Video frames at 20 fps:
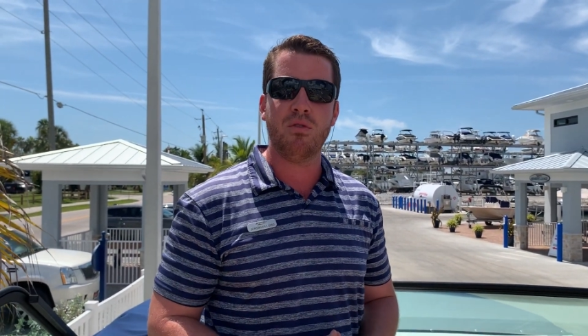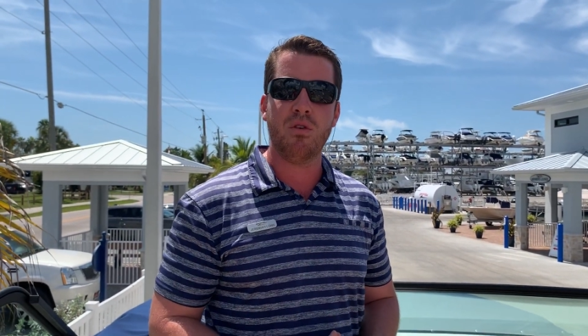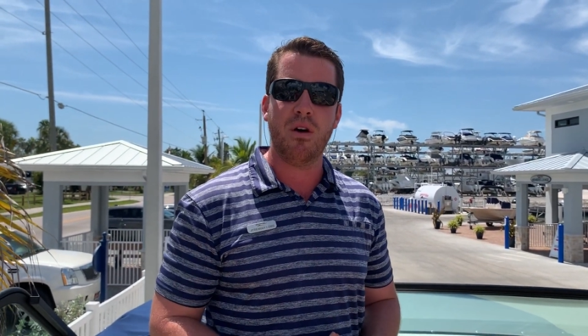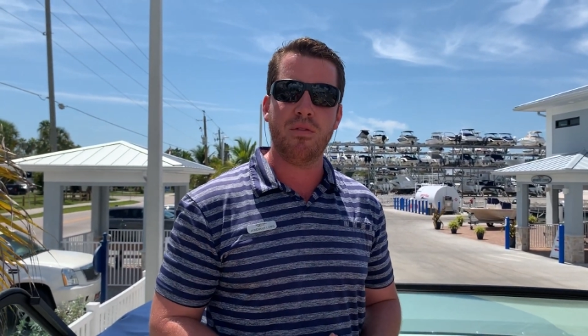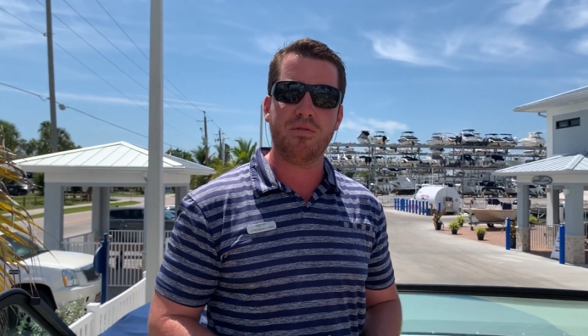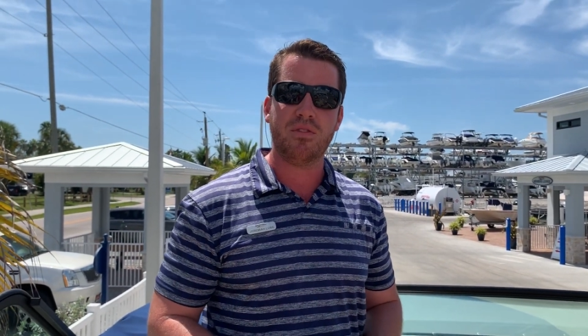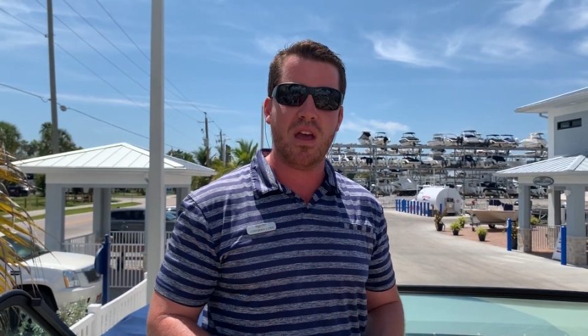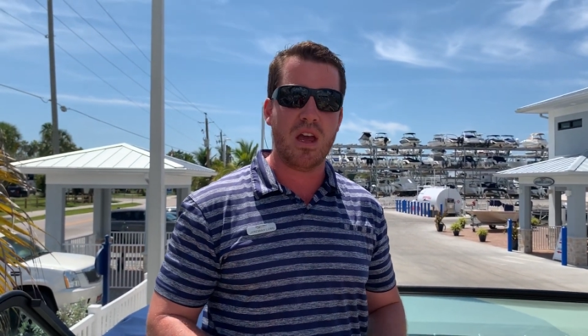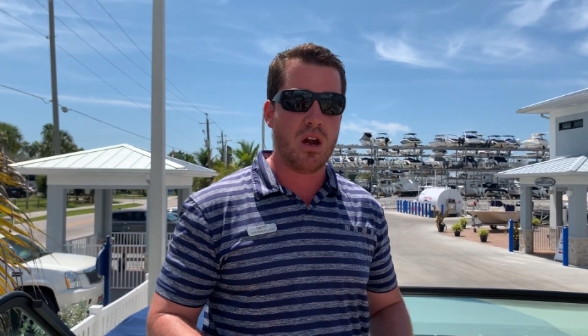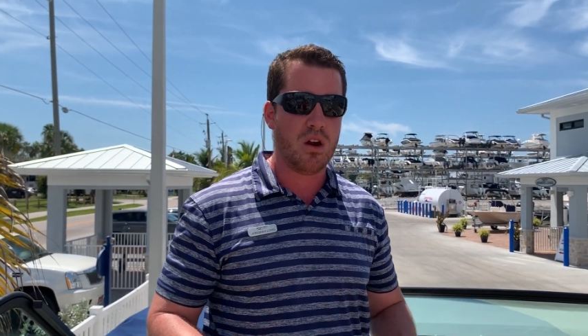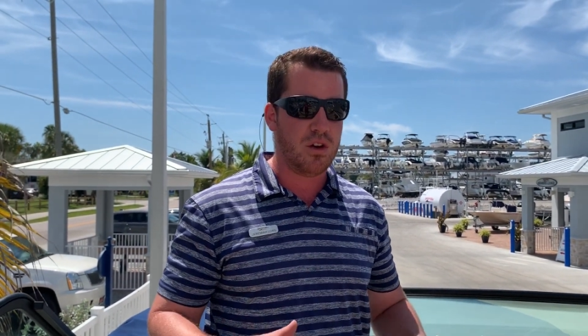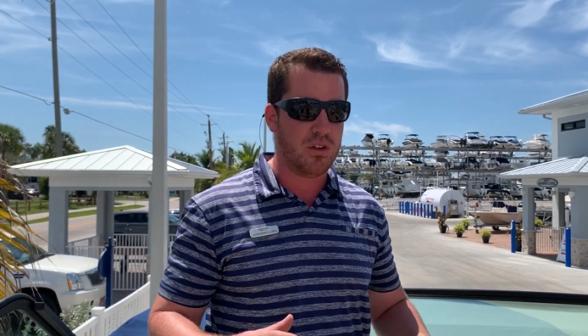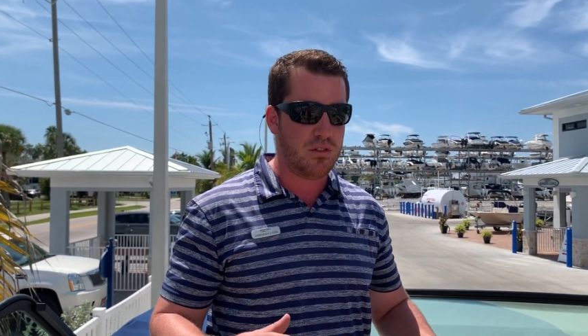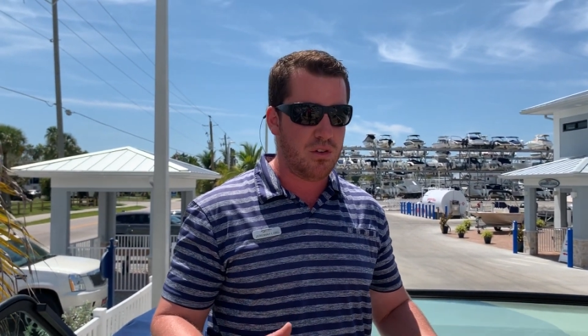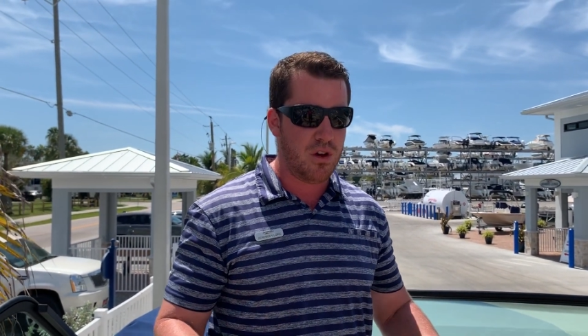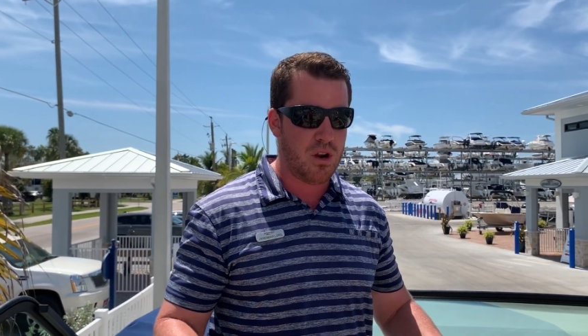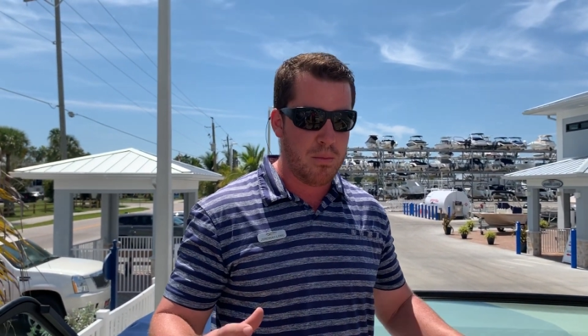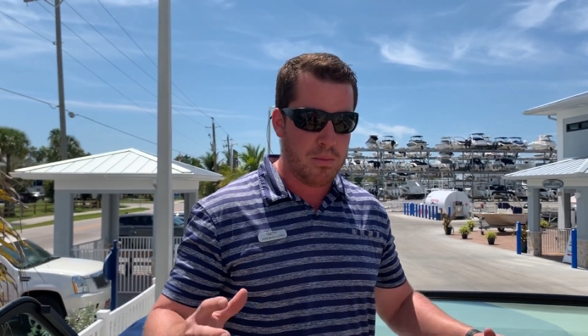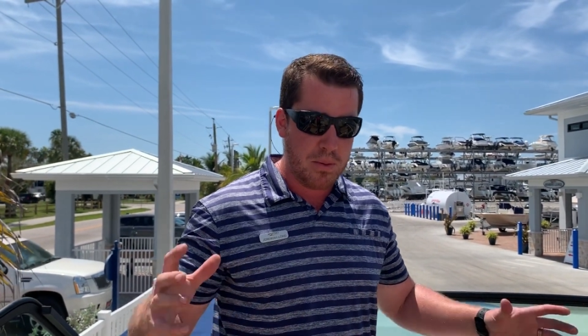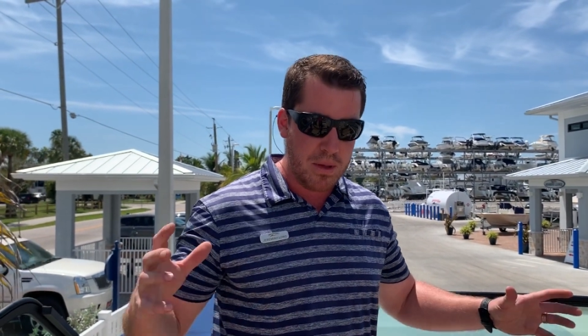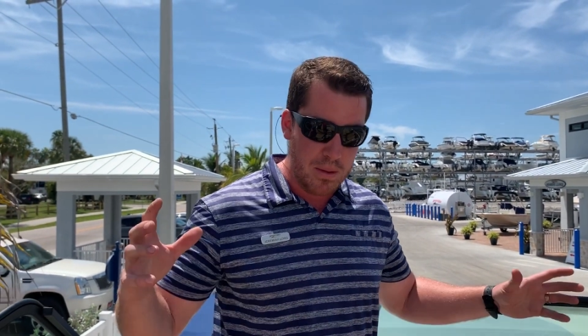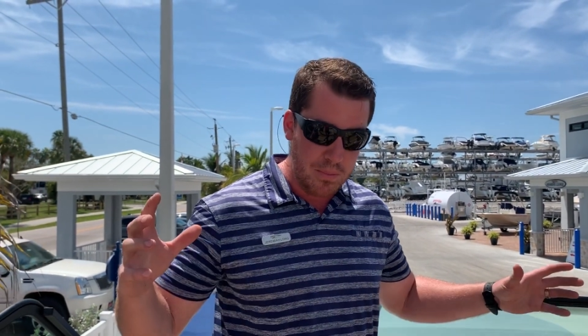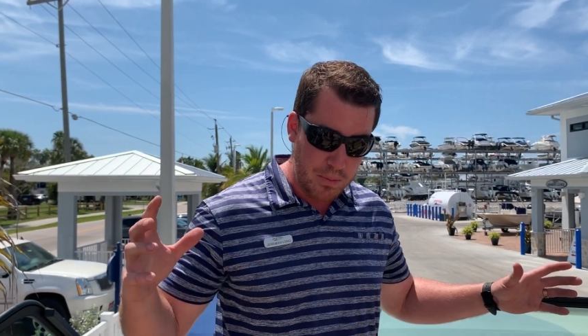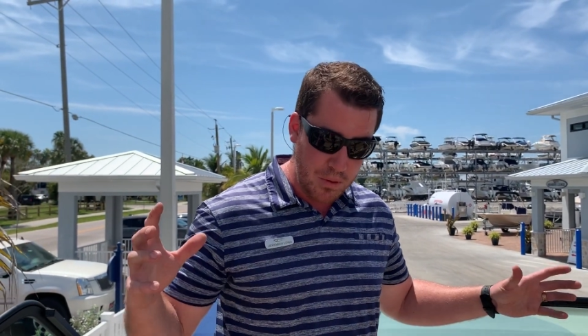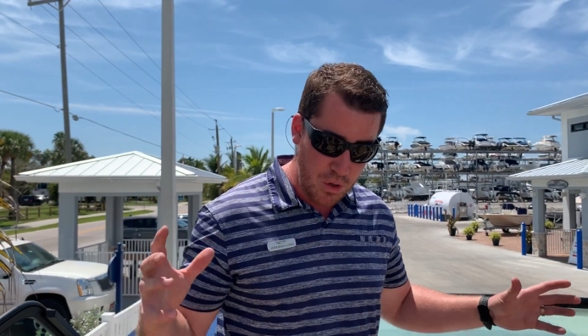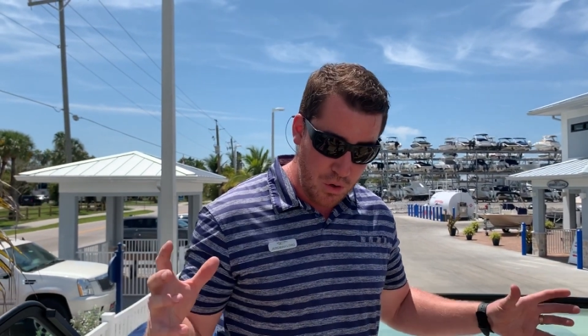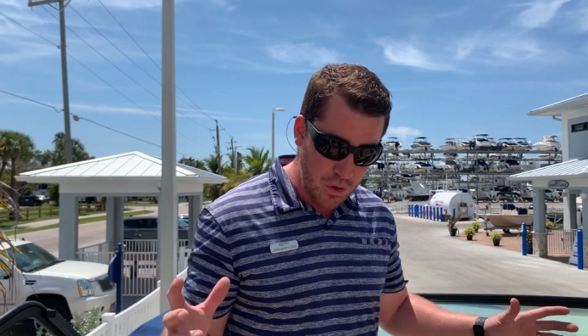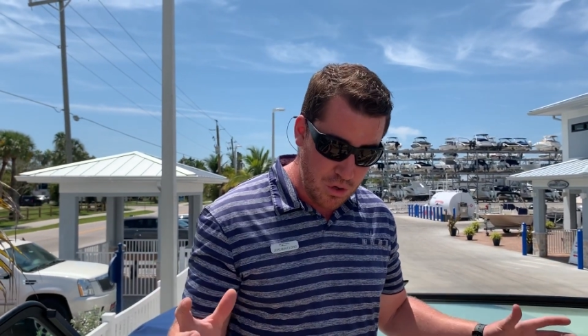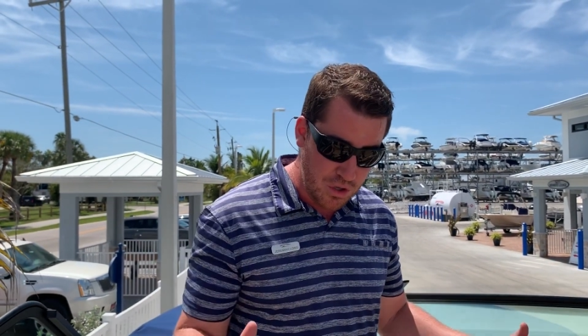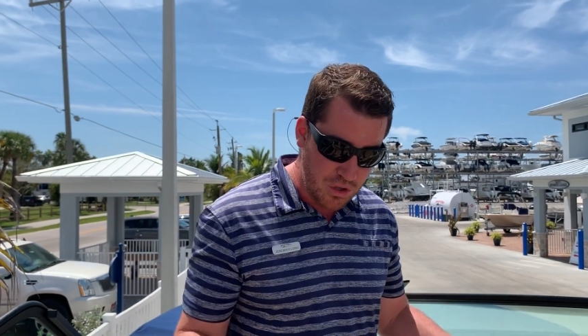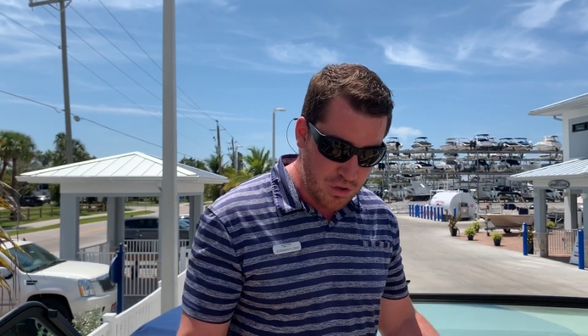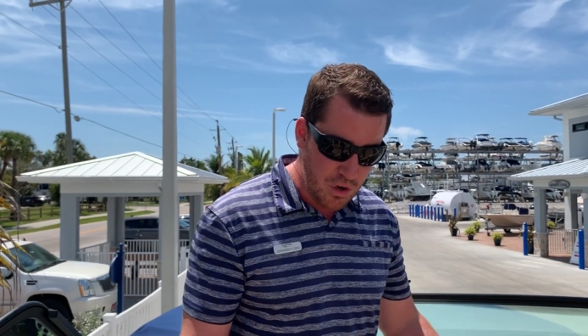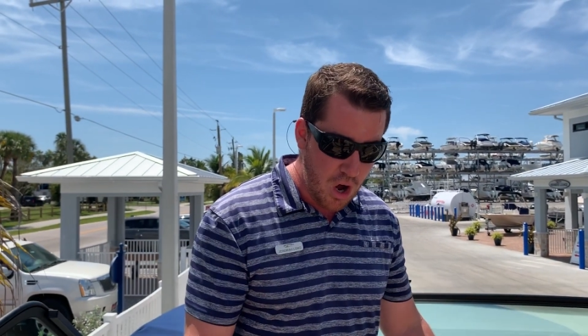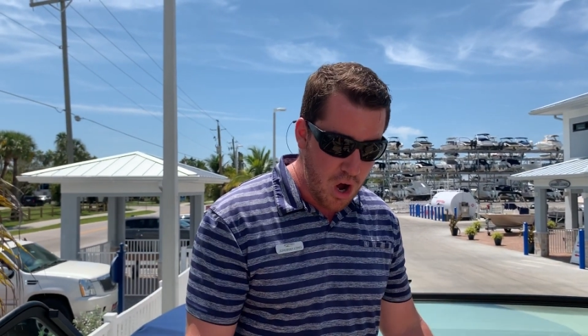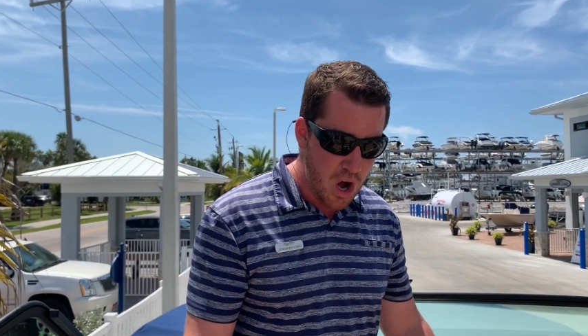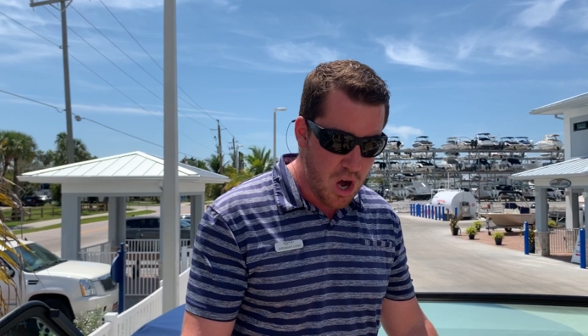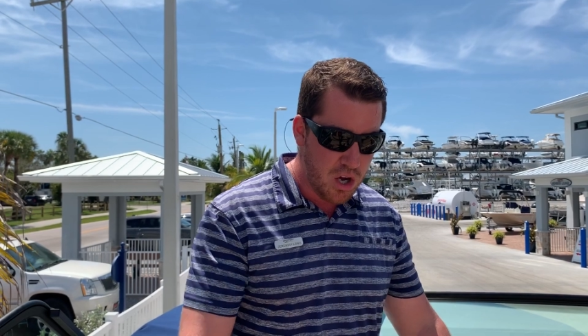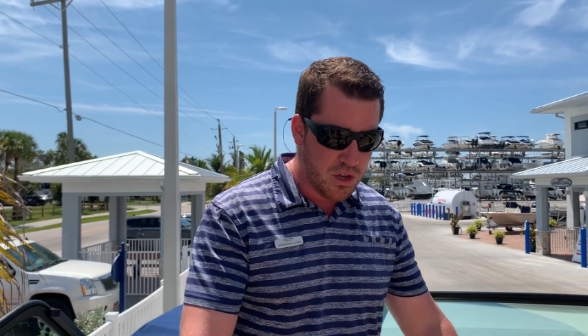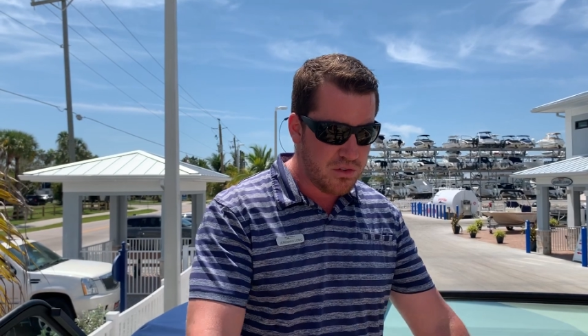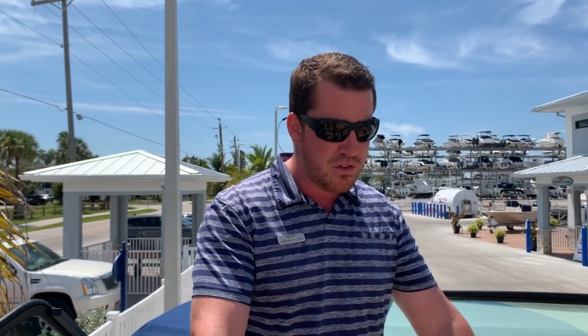rough day or a ton of people or
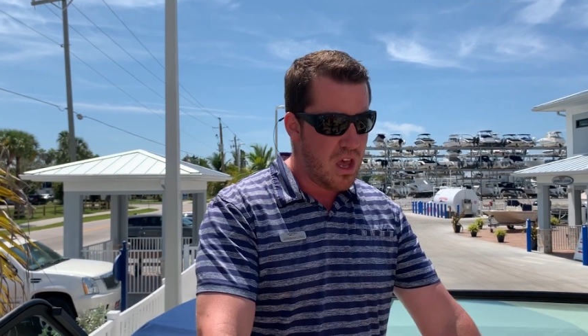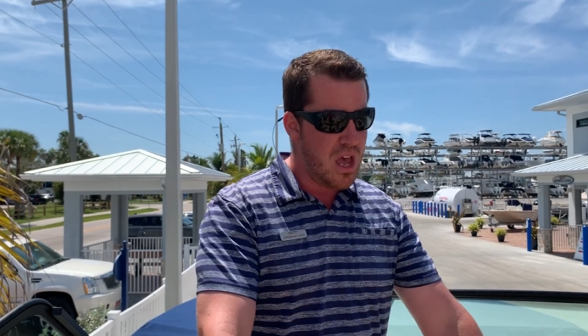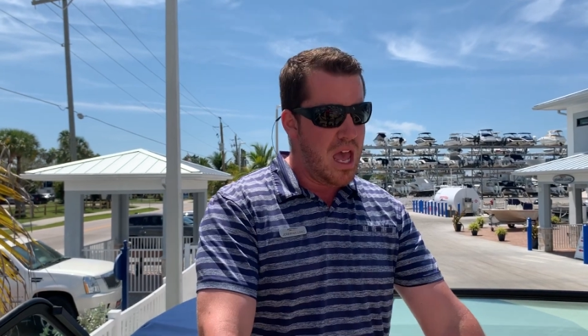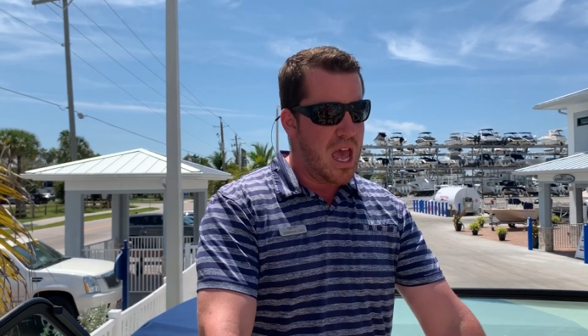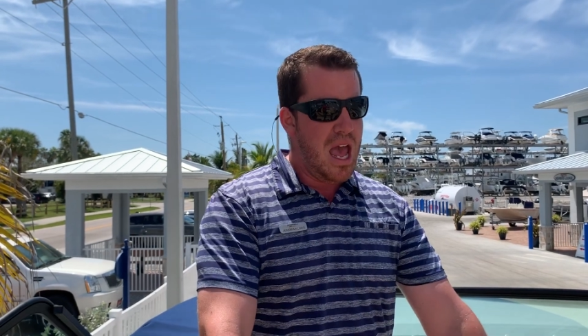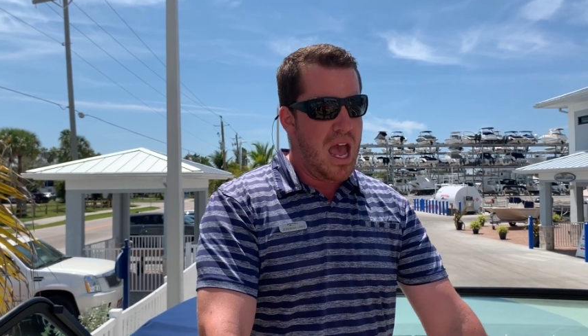dogs,